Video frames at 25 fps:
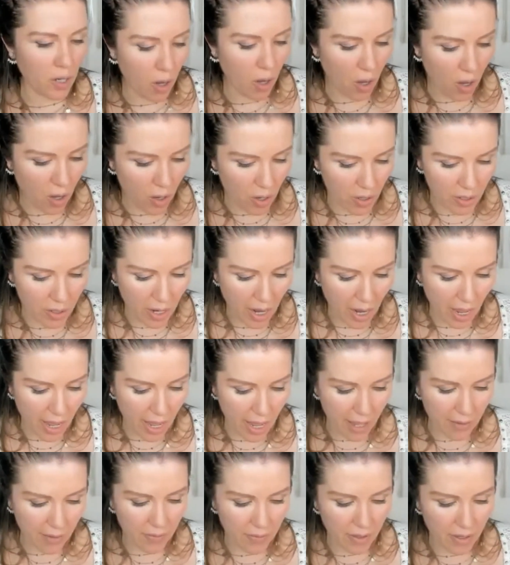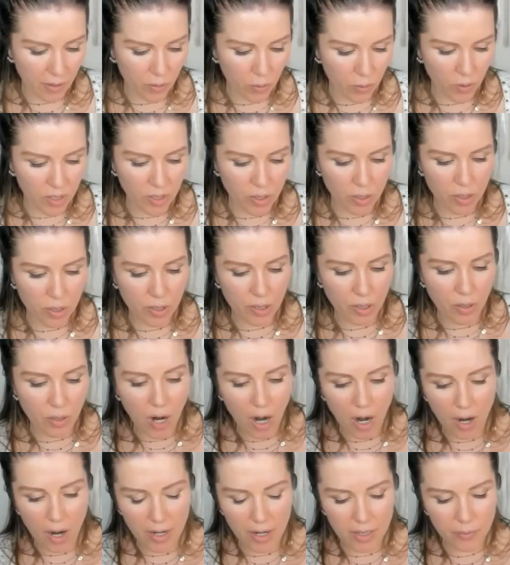on. And it was so
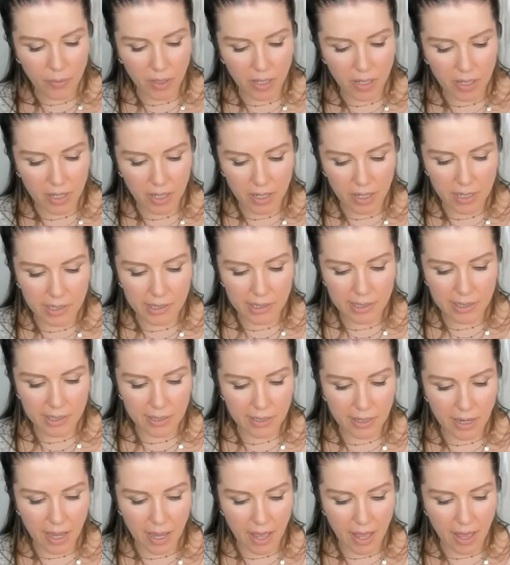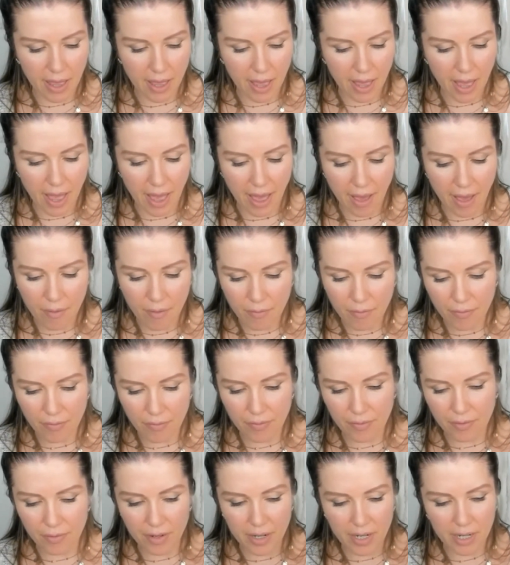hard because
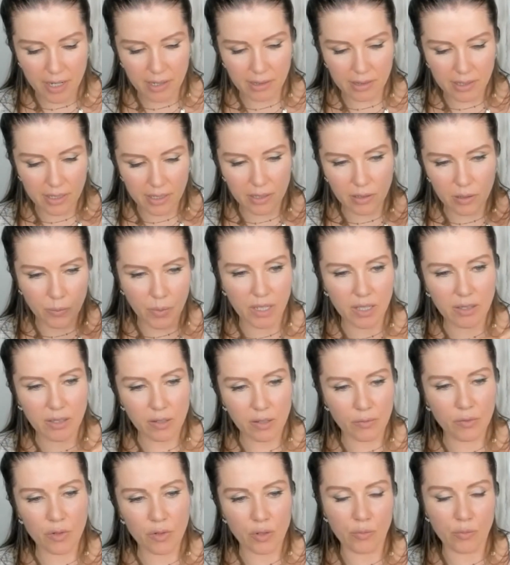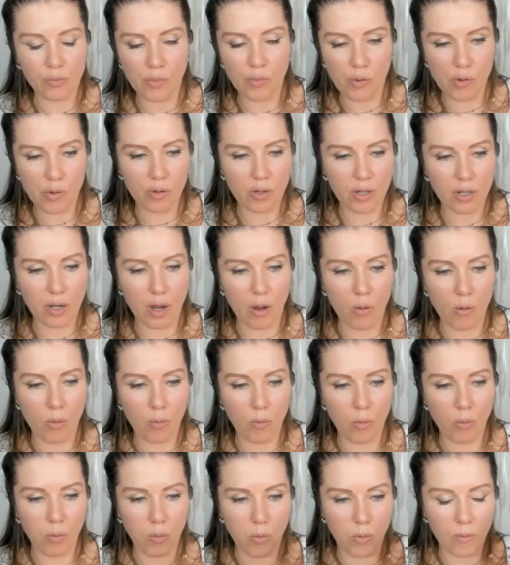every little bit of your book
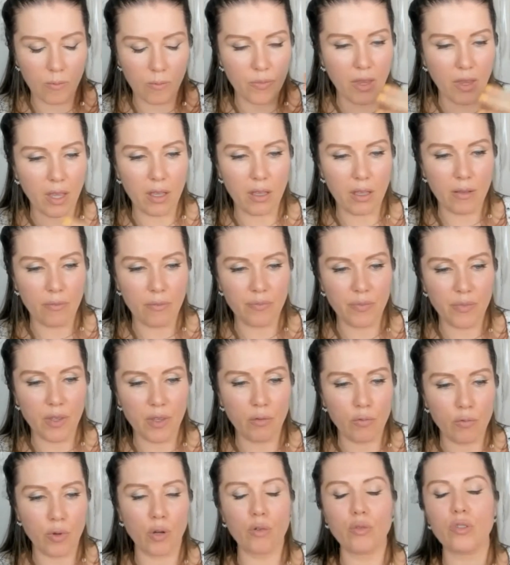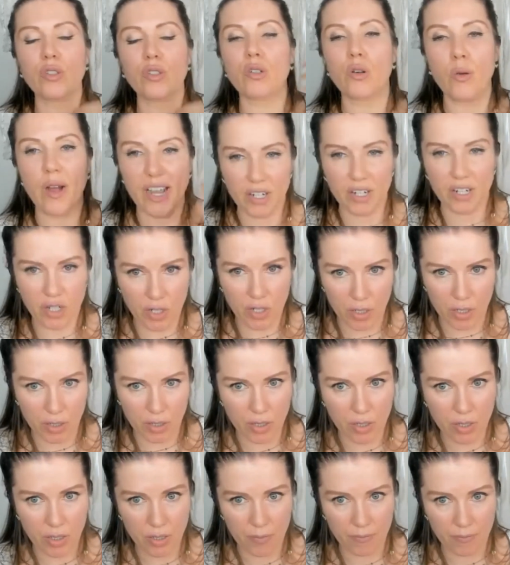rose
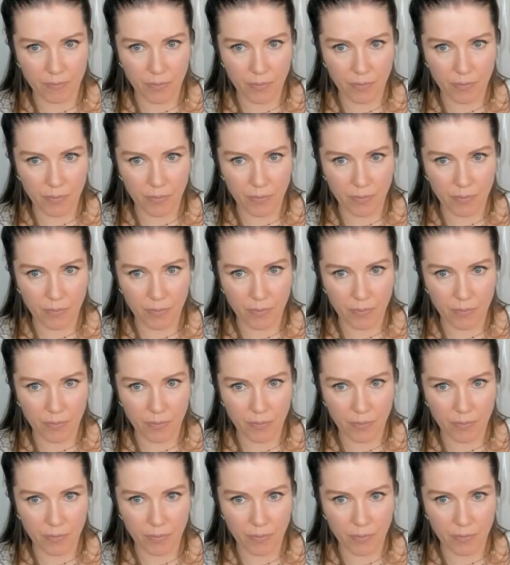questions.